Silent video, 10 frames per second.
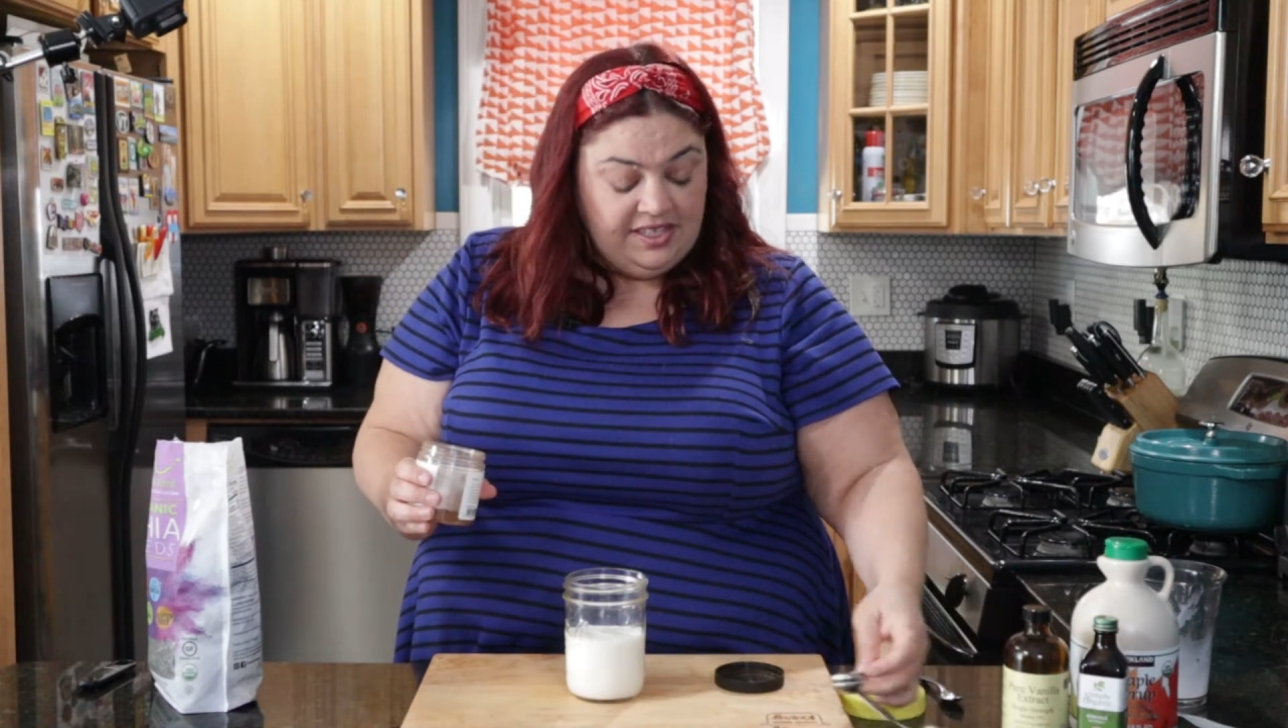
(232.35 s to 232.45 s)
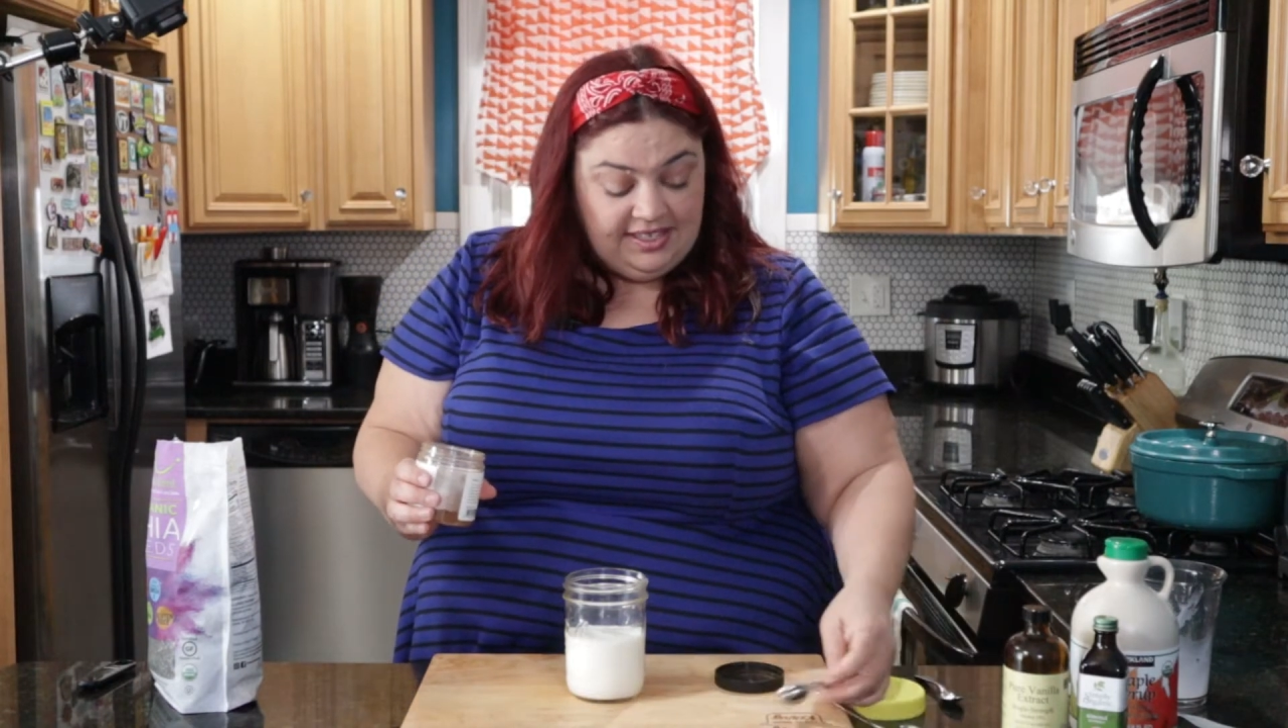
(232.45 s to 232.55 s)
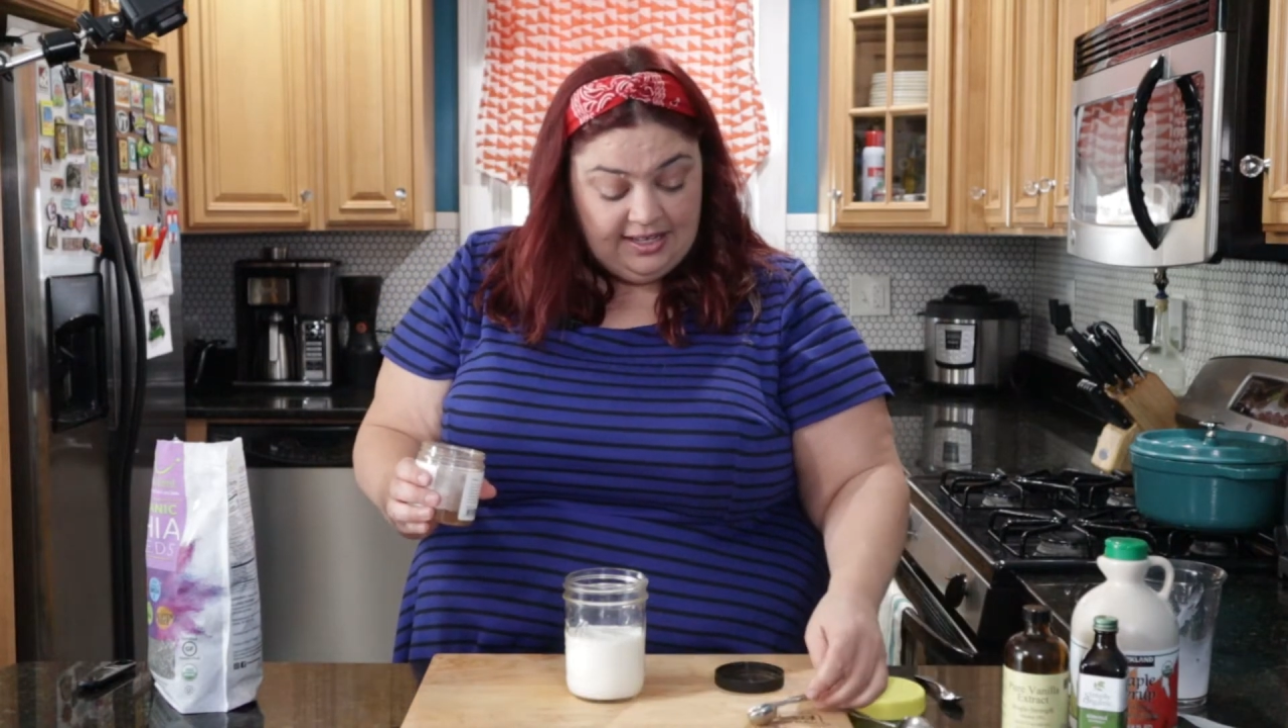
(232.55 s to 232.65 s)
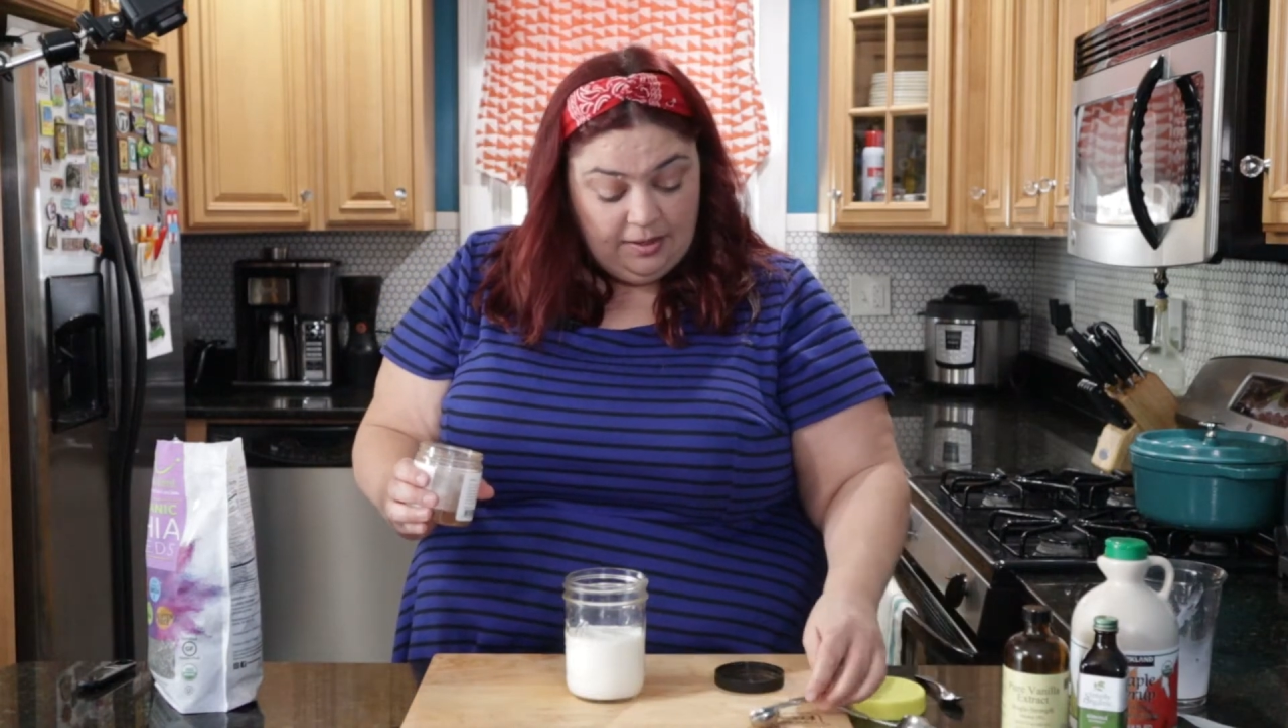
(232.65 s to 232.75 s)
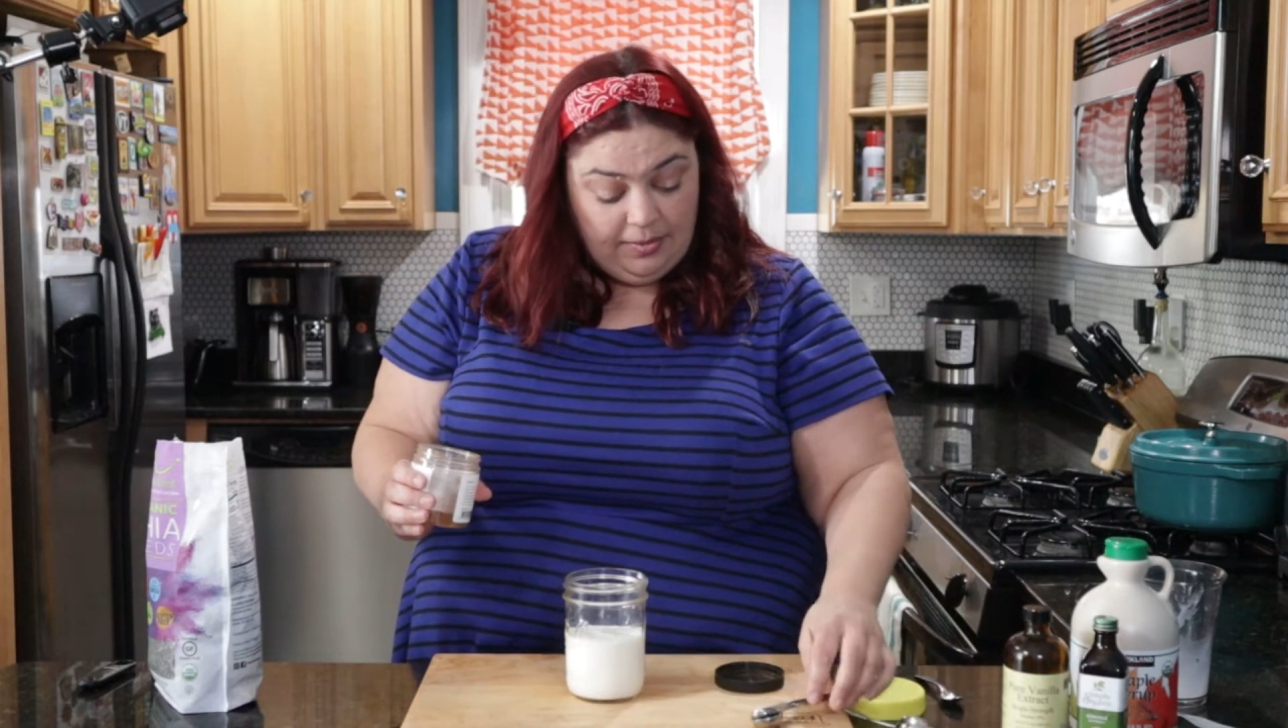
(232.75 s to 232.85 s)

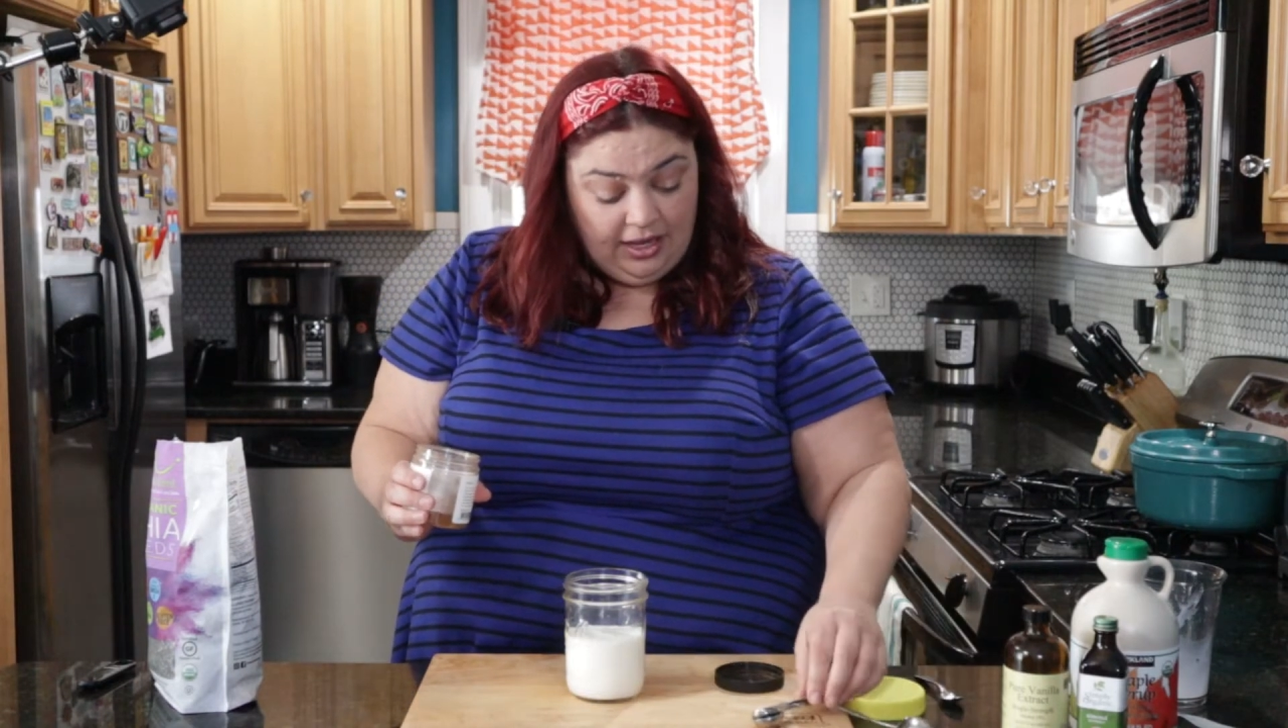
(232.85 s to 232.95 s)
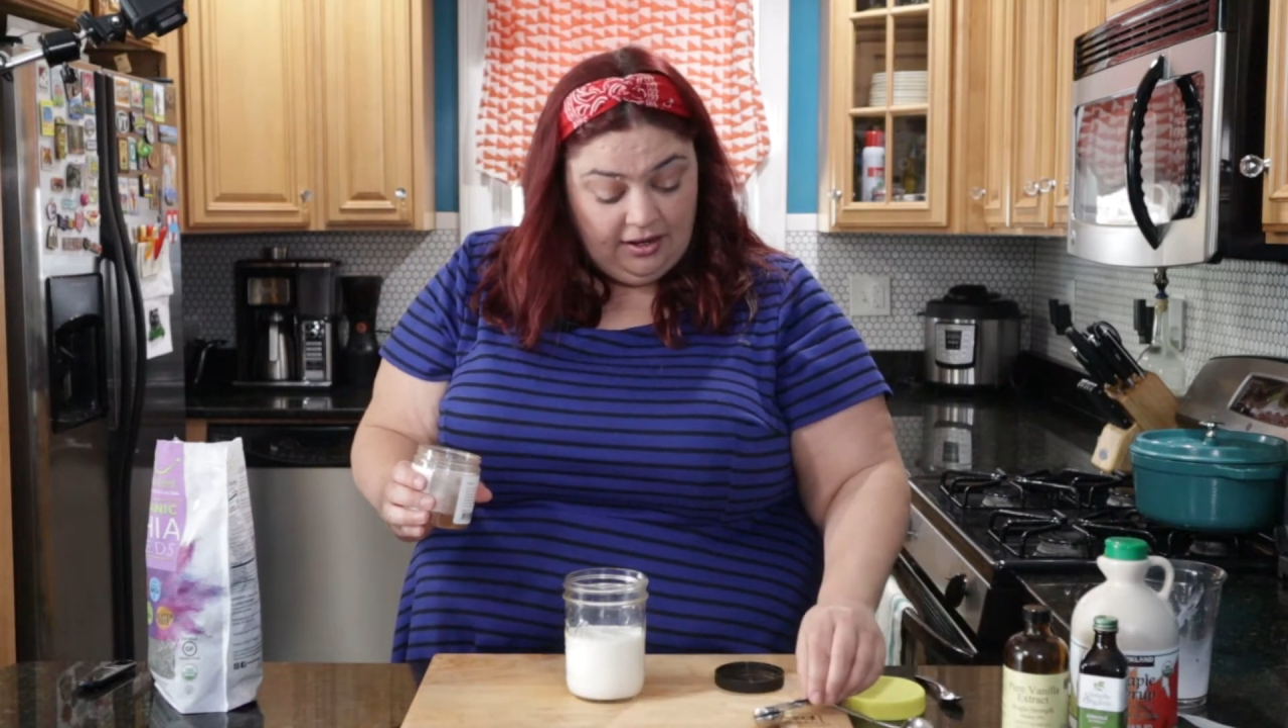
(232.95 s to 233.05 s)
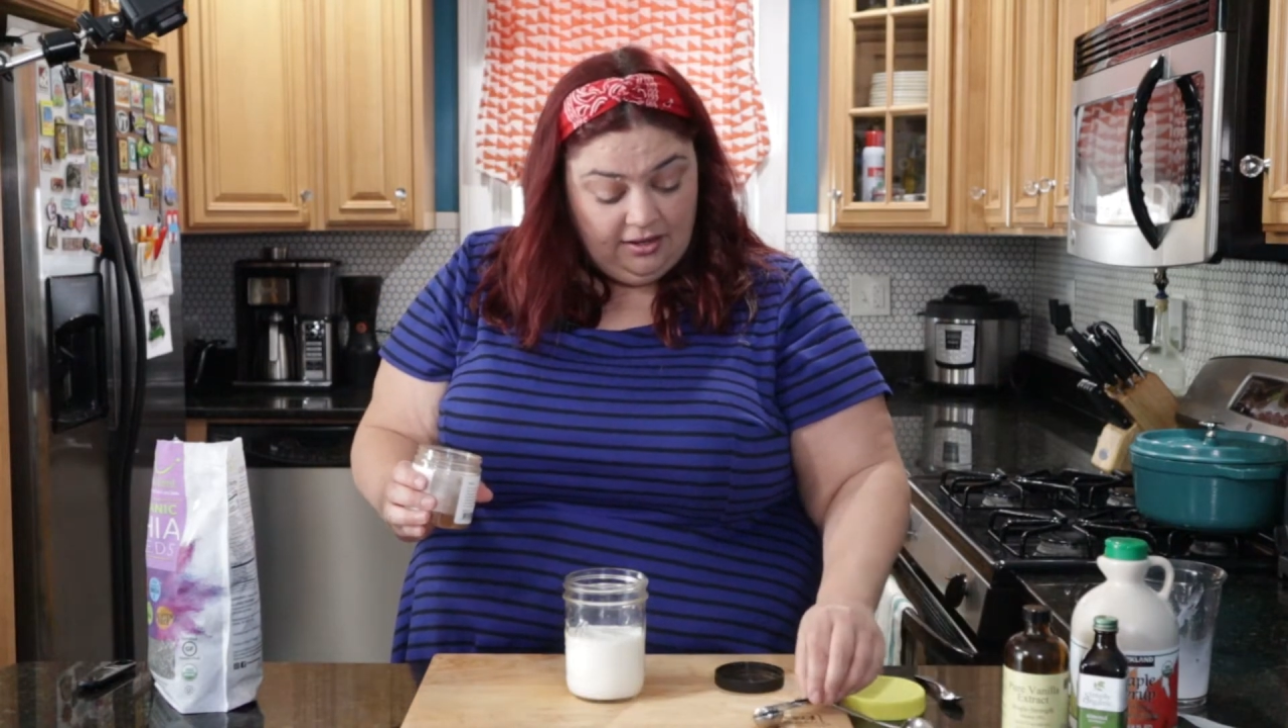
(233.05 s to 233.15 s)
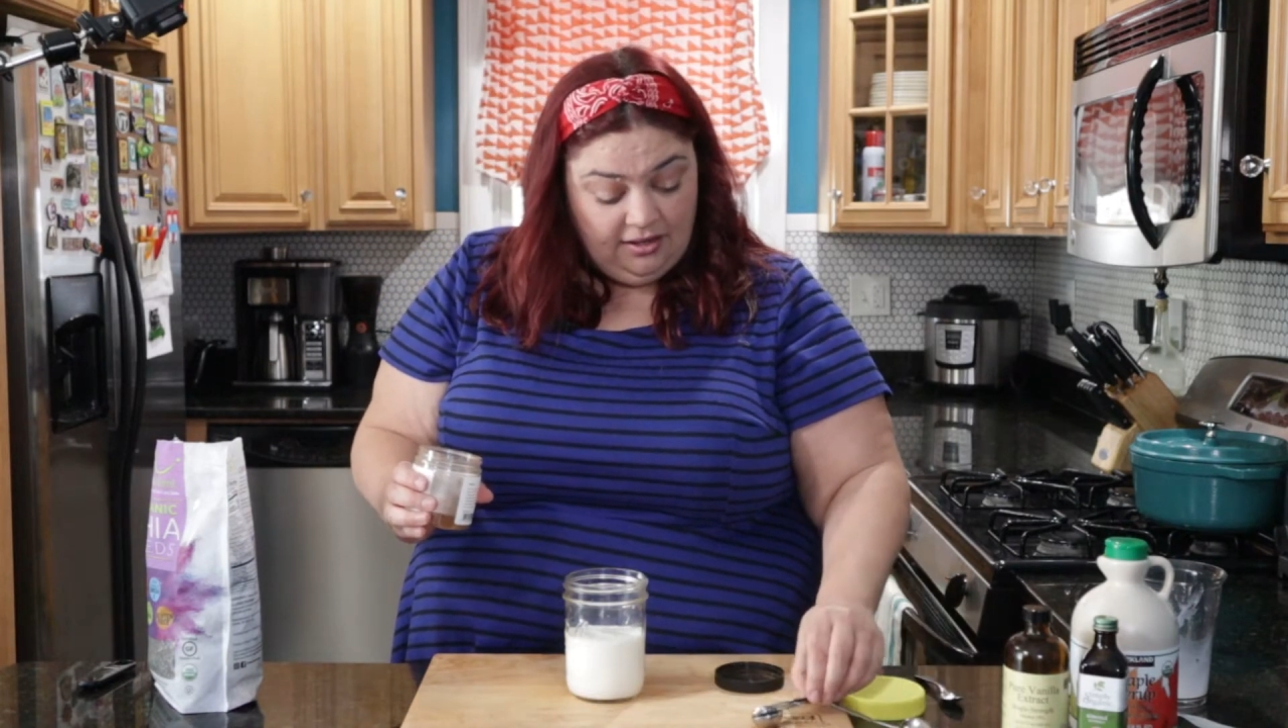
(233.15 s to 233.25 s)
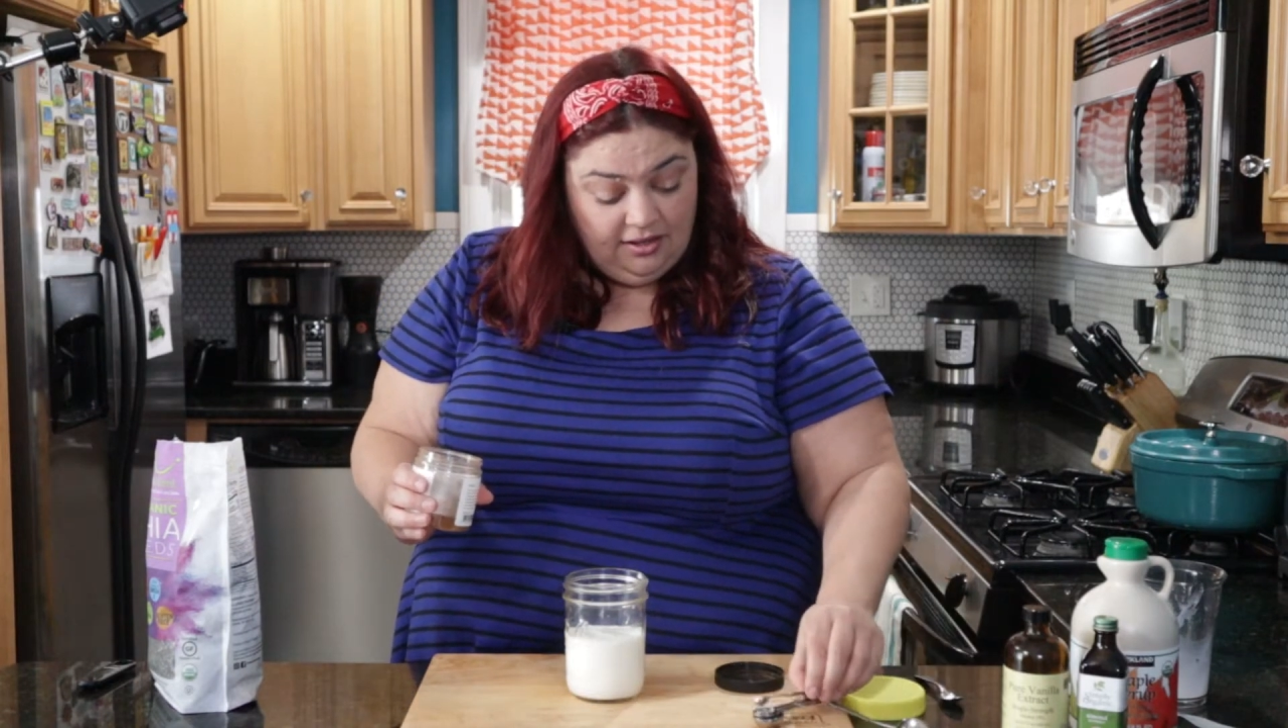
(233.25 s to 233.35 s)

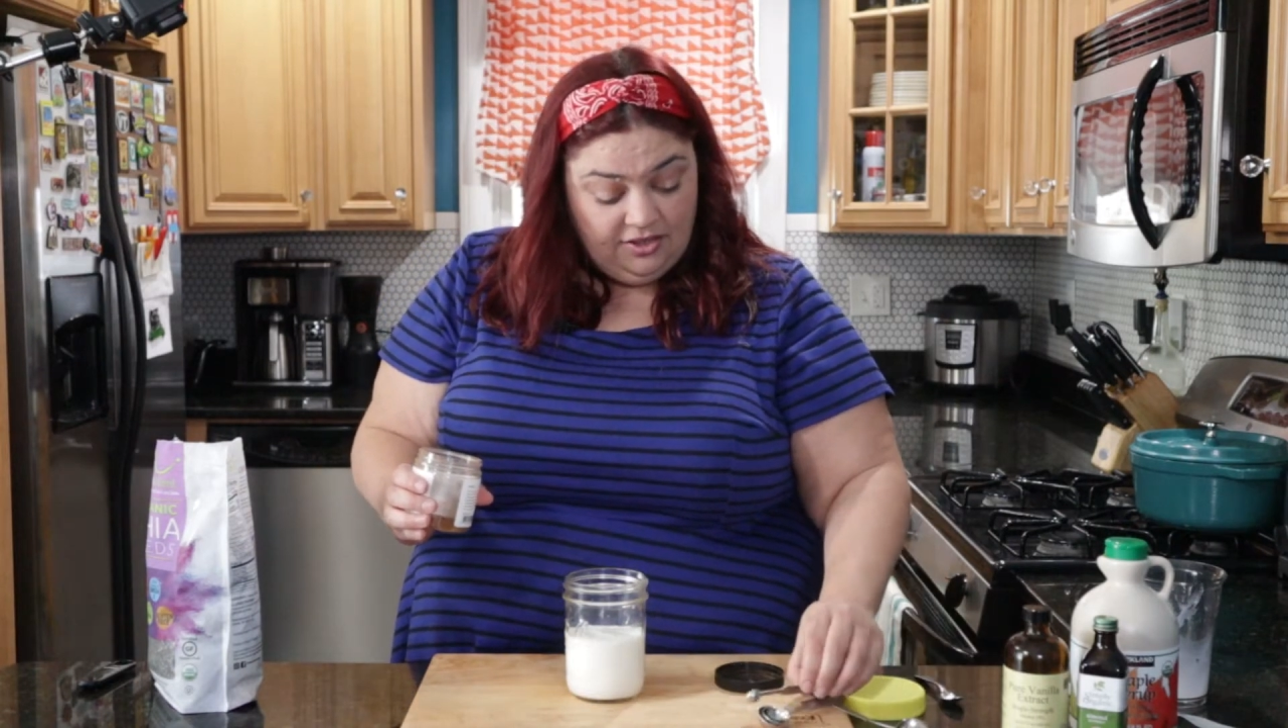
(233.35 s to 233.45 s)
cinnamon.